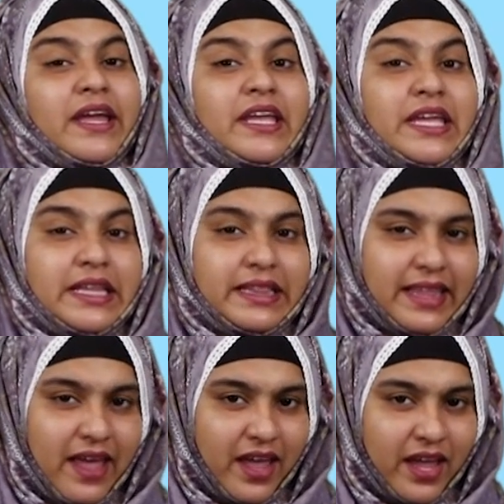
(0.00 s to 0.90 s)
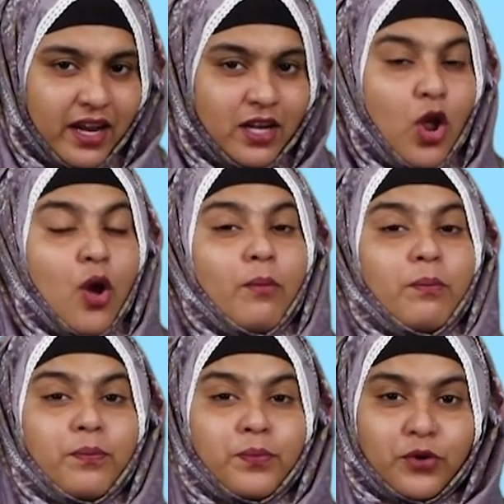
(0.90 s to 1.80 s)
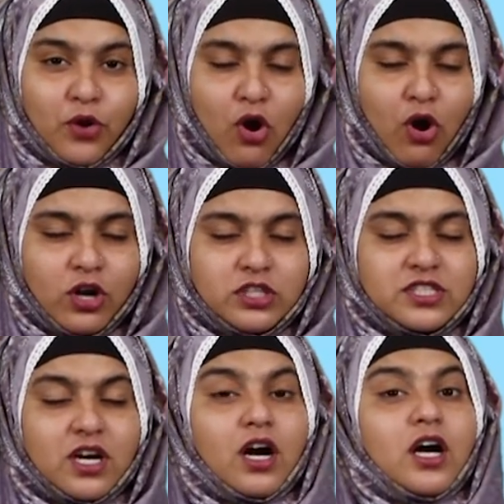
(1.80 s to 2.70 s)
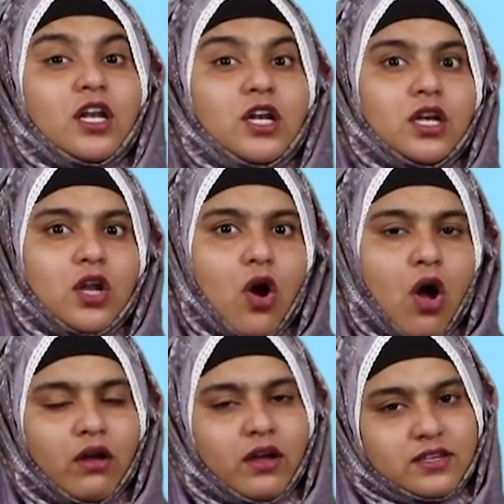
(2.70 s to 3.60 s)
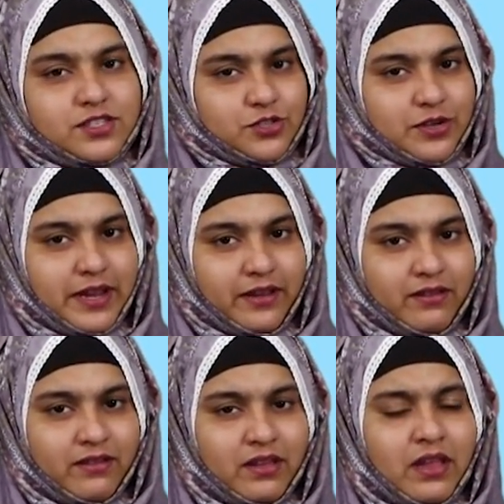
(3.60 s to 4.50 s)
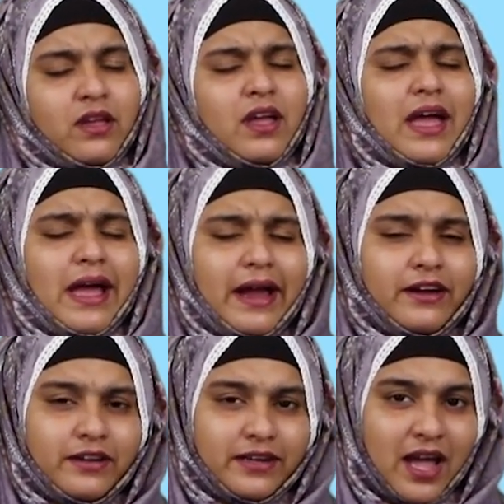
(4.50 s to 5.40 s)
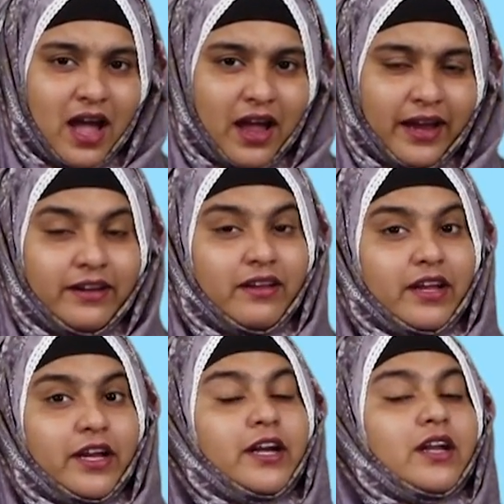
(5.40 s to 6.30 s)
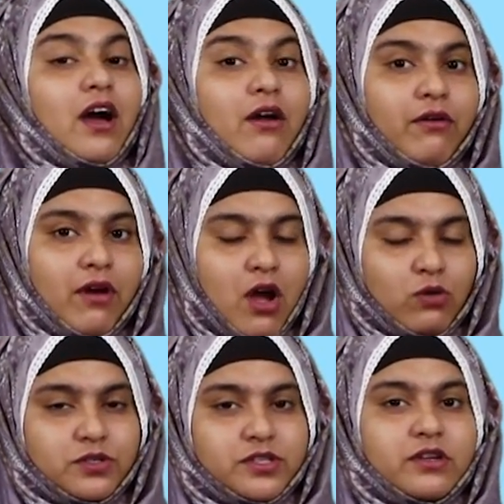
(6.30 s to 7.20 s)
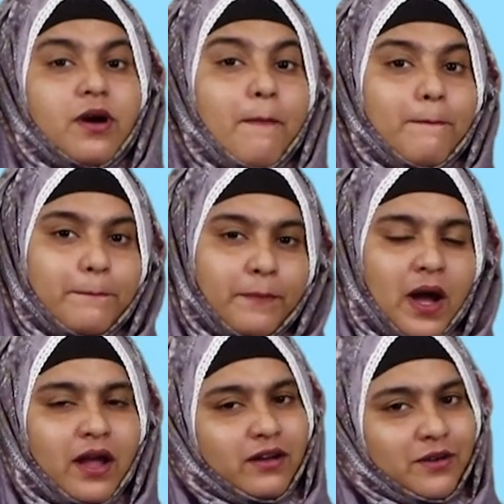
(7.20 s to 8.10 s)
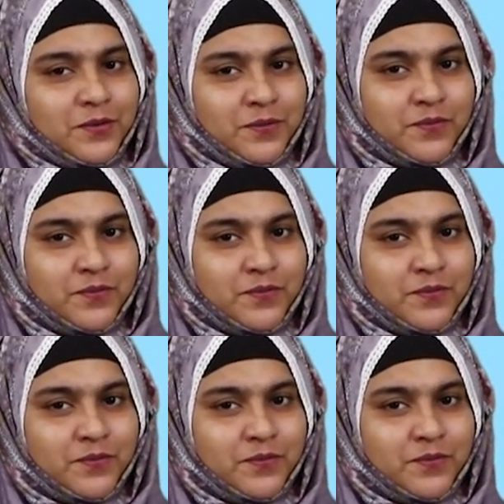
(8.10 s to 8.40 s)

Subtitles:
He then brought a longer string and tied it around the bun.